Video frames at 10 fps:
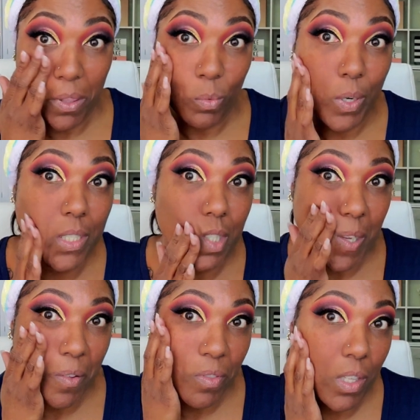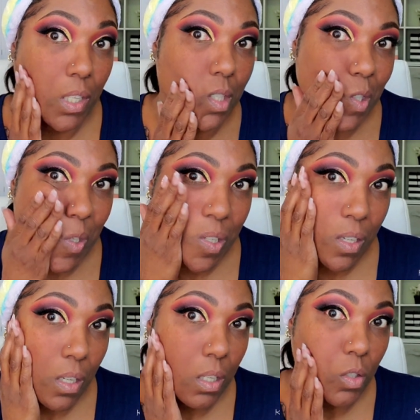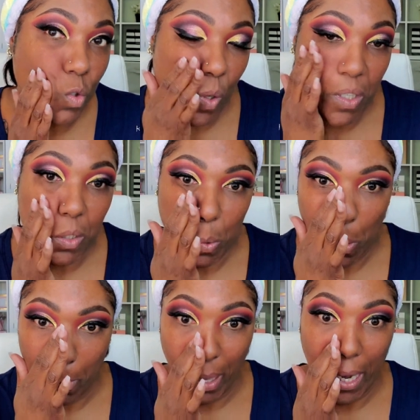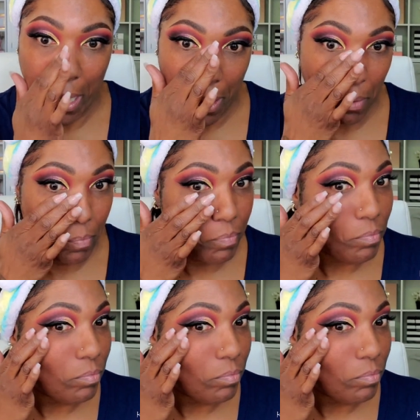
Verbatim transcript: with the rest of this drugstore makeup.